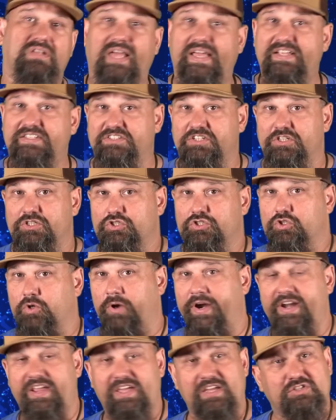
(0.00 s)
lights,
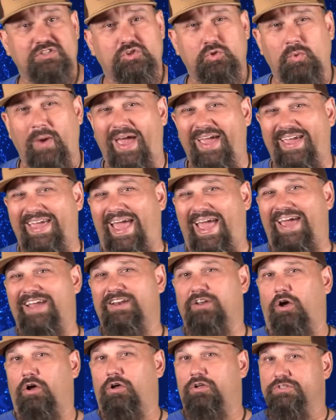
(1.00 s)
training, swag,
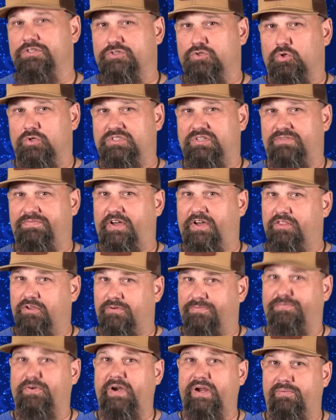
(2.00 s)
and all sorts of
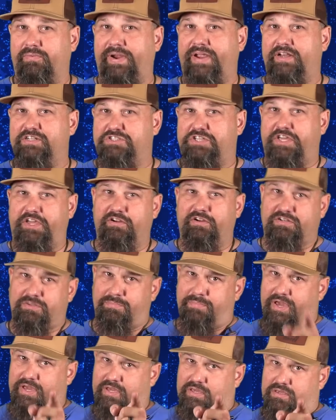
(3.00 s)
other free-range gear to
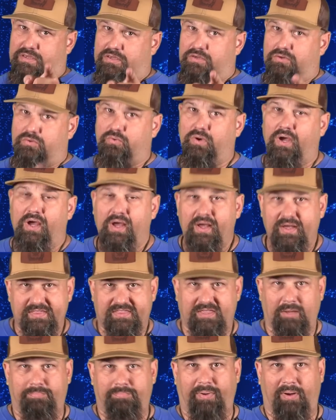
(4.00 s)
make you
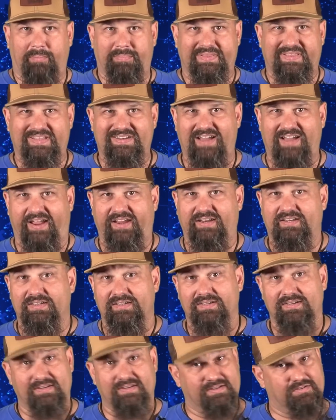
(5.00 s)
the bump in the night.
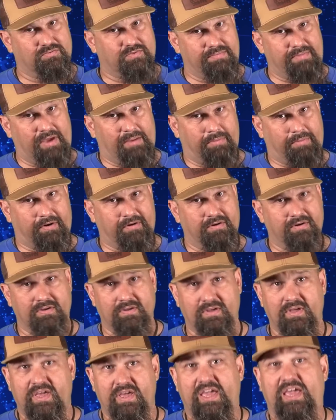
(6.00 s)
And remember,
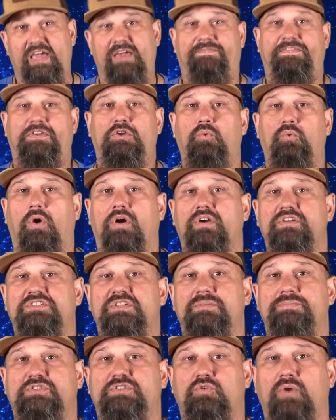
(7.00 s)
if you aren't
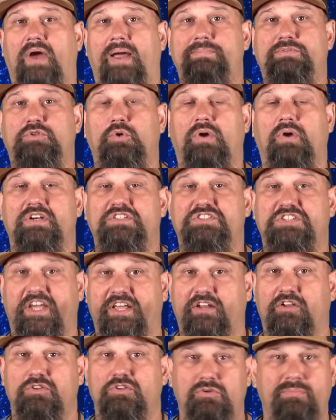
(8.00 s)
subscribed to our
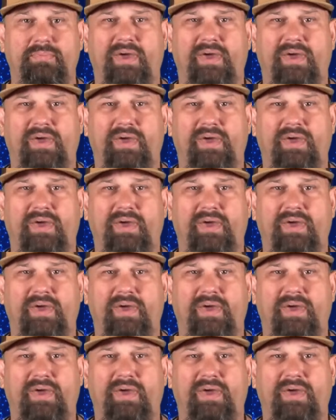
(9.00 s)
channel, you